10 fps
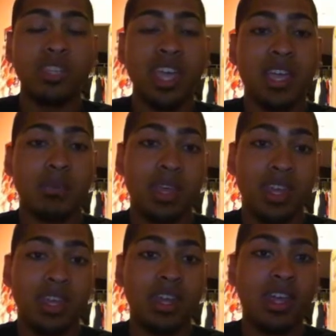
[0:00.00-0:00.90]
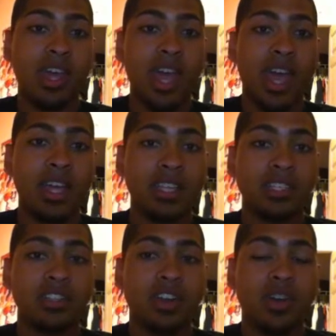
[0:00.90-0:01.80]
take him in
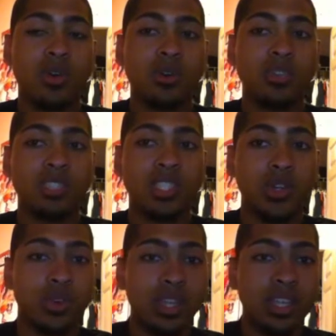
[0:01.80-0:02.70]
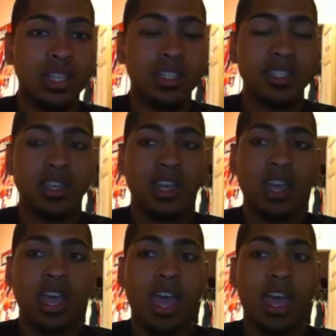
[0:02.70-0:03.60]
as, serious
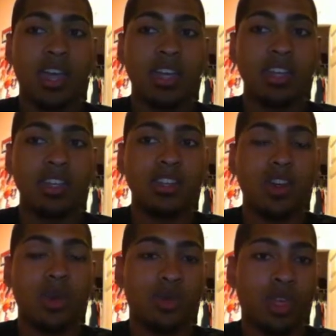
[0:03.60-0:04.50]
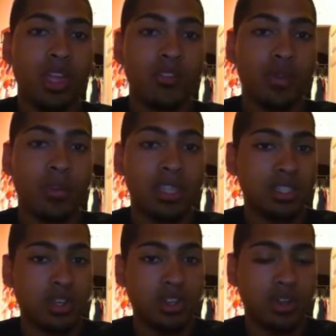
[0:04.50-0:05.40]
and think of him
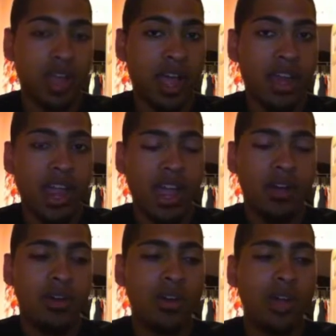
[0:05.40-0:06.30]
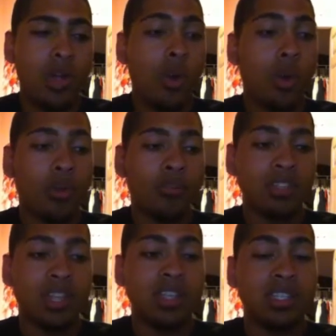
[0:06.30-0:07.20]
as a good guy now, or if
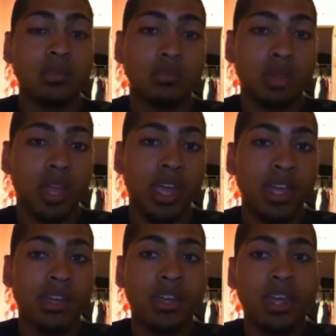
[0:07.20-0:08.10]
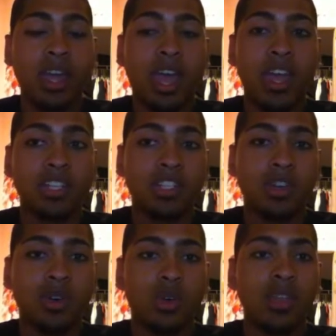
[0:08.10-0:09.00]
he's got something planned. And
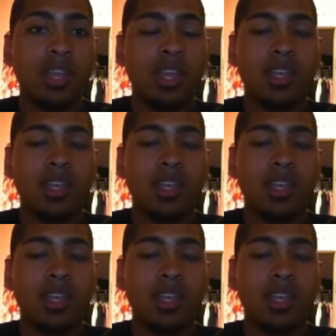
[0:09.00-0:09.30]
so